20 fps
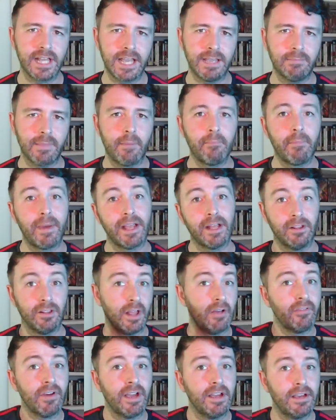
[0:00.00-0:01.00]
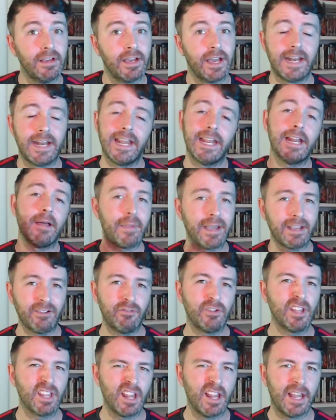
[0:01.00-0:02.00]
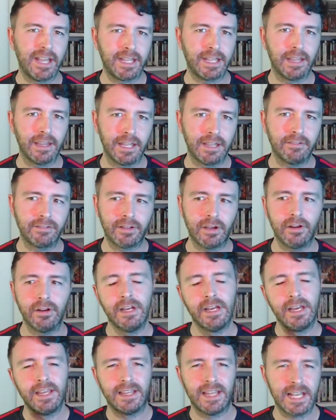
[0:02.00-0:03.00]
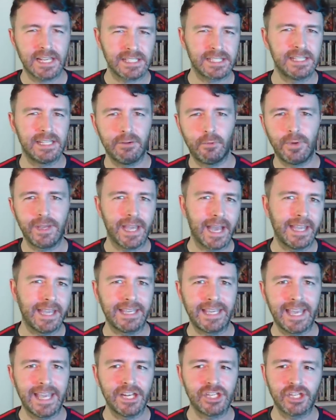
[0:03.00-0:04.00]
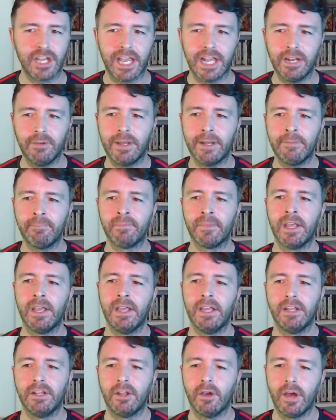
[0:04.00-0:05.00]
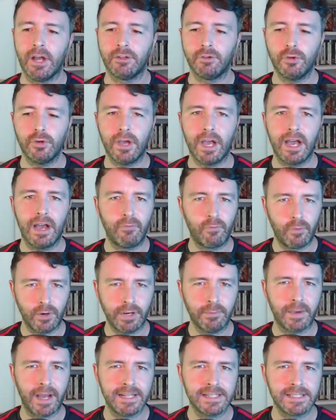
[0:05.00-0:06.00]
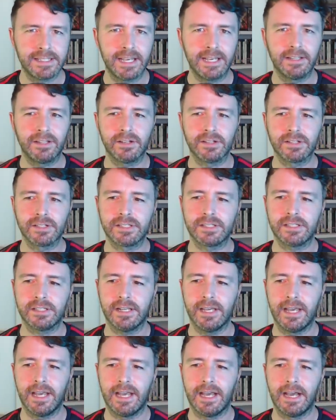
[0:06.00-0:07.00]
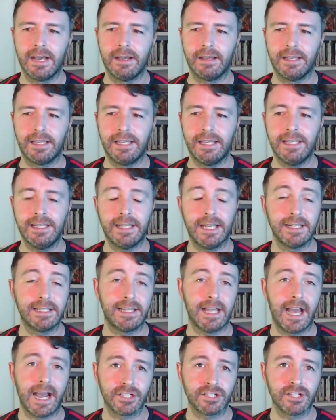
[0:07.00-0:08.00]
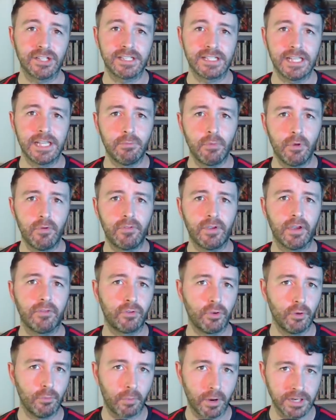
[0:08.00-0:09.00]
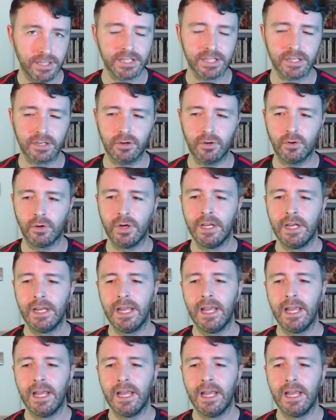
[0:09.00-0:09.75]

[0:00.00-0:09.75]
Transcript: time, I might love it and then I might really like it later. That's the way I gauge it anyway. Now, I do have one of my insiders, uh, he did actually see the movie a few months ago